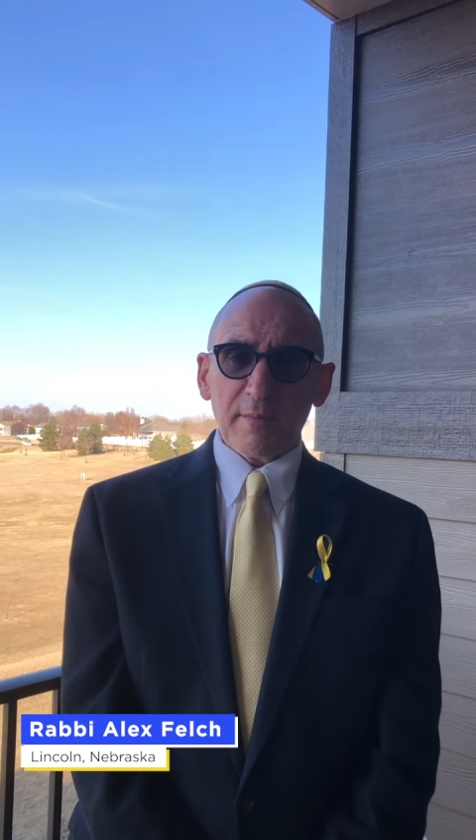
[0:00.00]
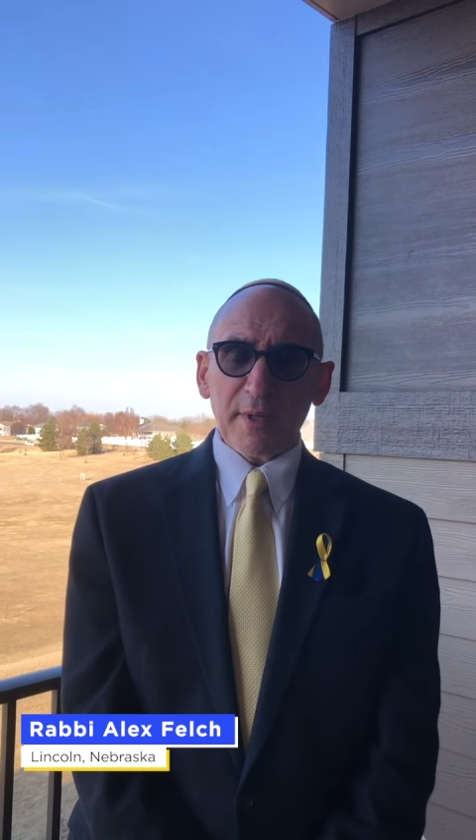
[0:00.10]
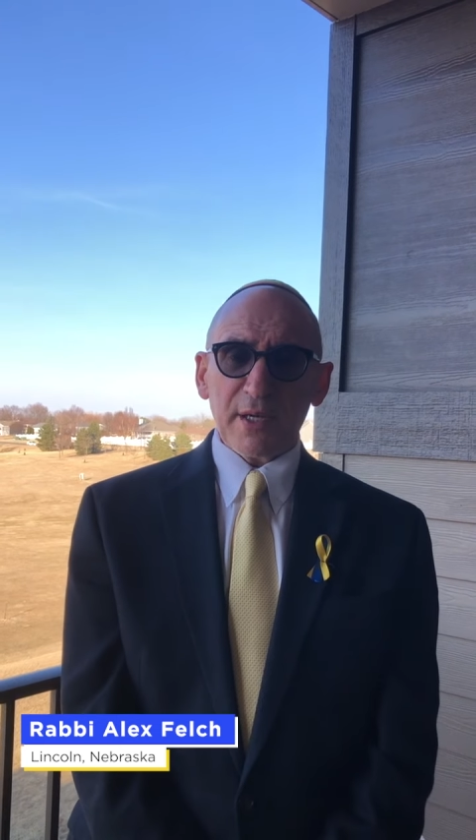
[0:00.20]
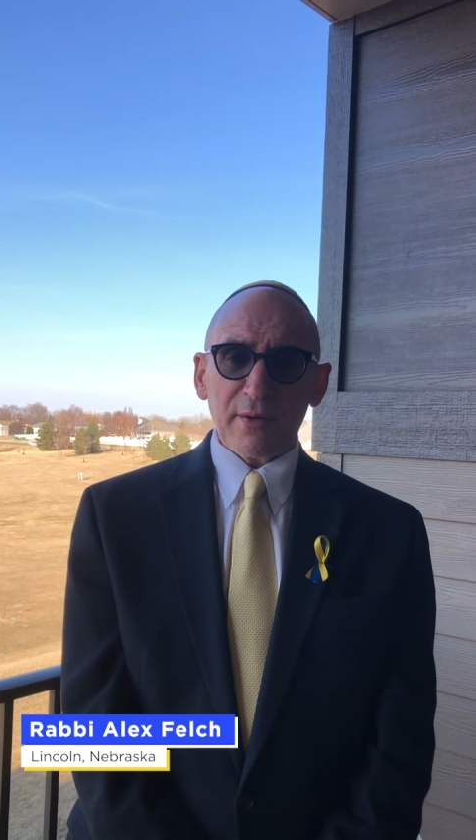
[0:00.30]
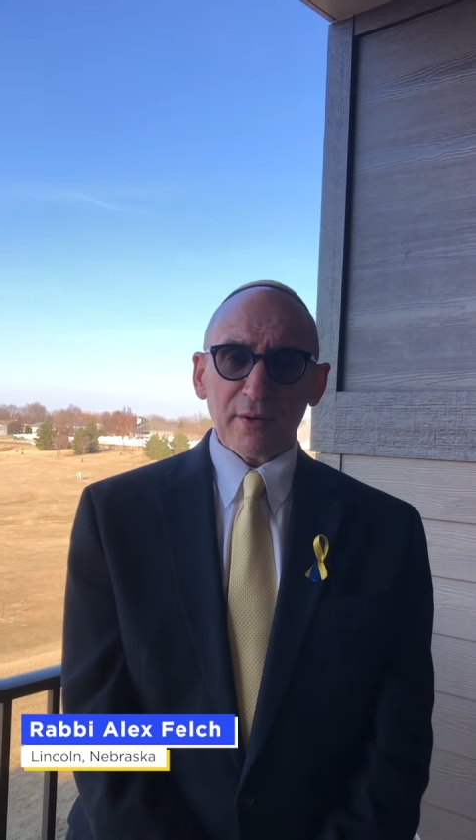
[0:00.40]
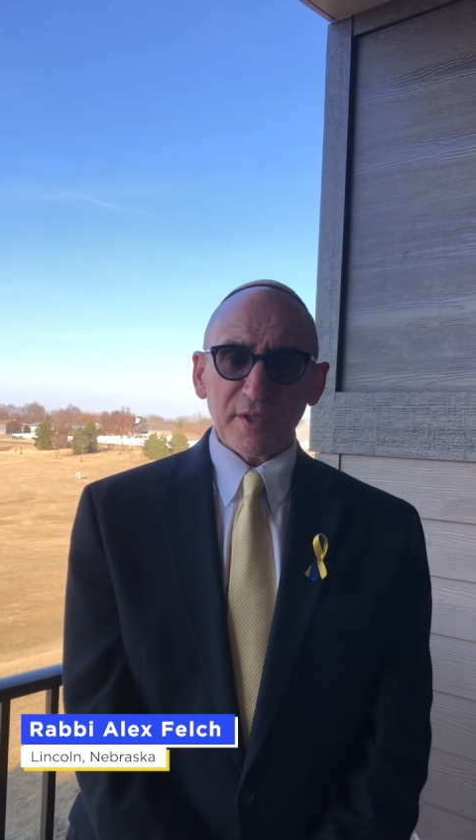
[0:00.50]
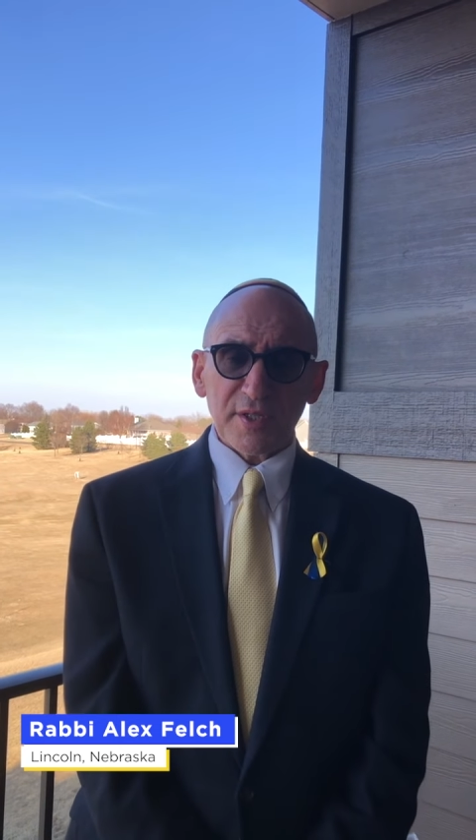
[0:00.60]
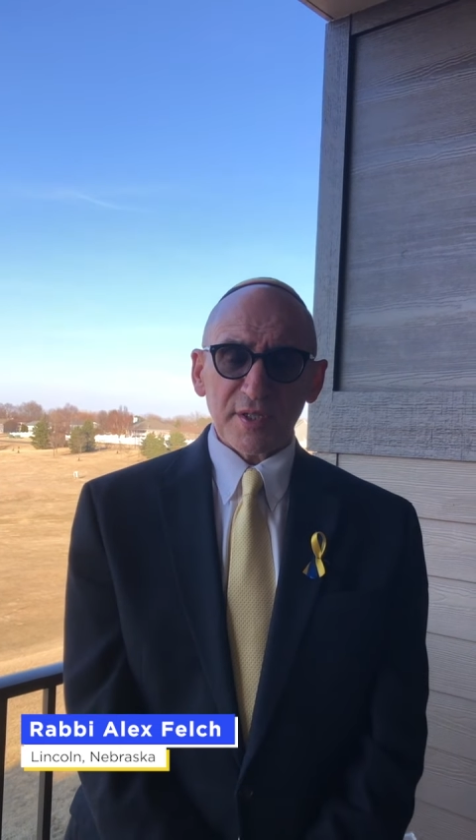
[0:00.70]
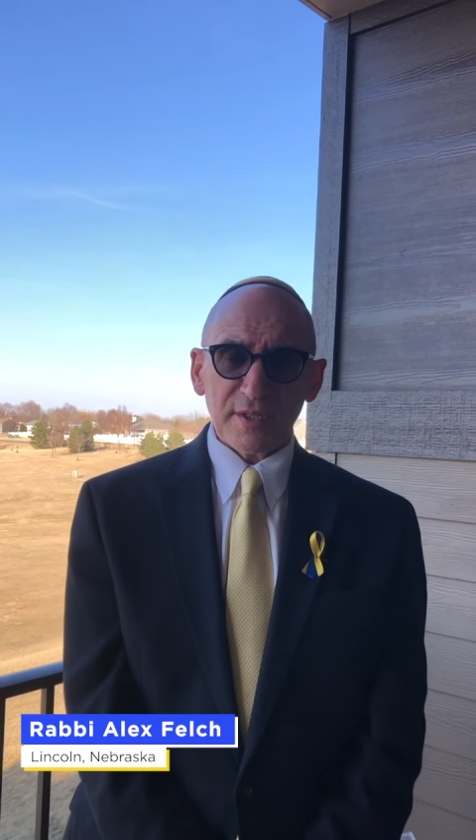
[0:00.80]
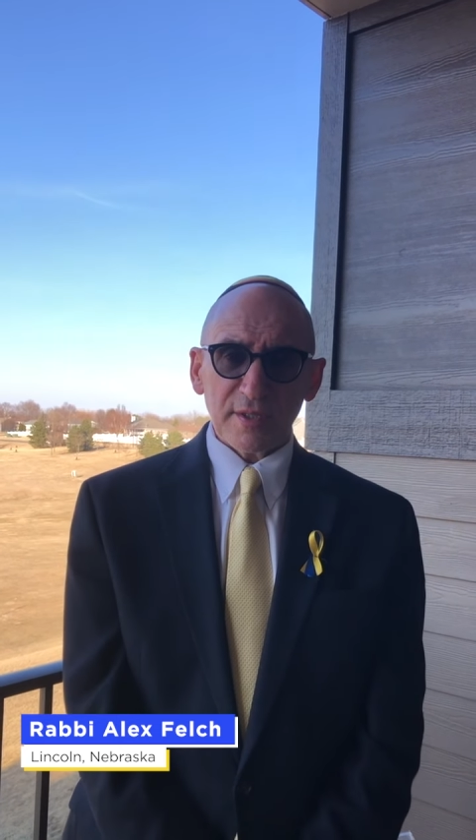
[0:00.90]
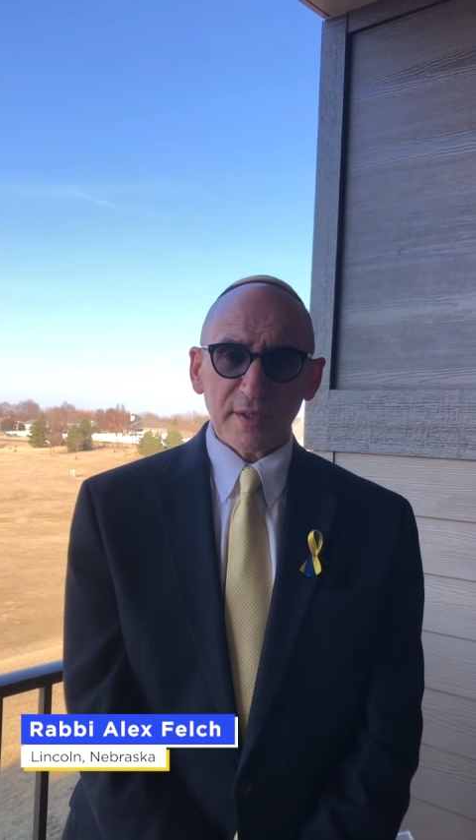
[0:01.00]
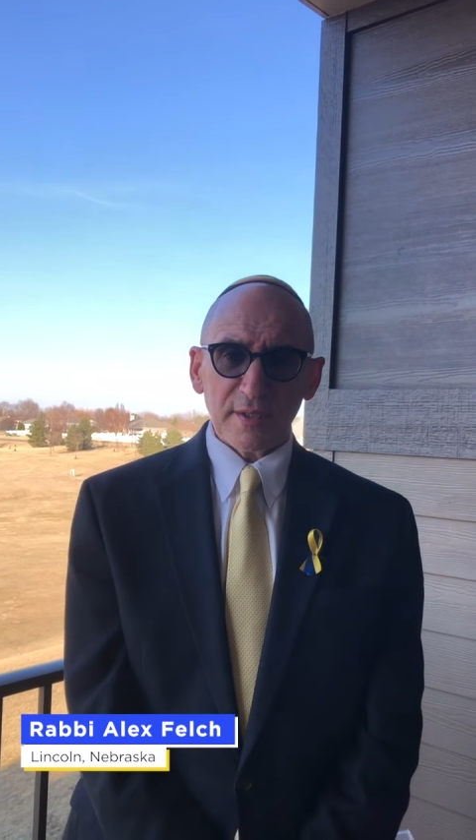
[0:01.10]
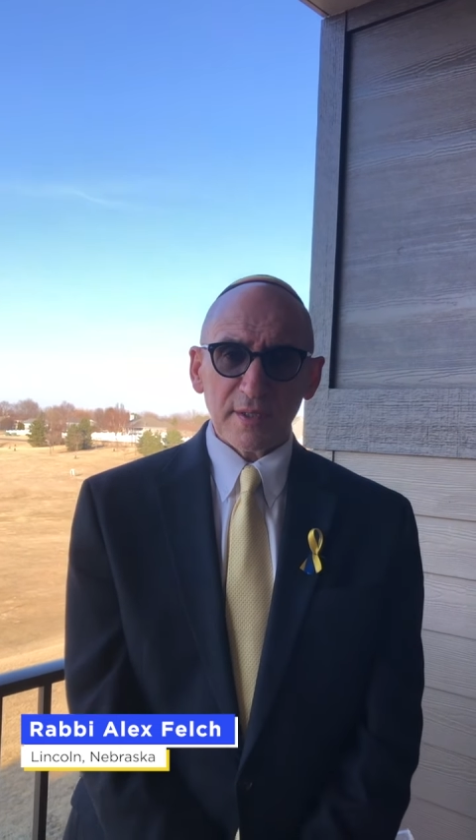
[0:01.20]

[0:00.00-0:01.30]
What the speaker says: because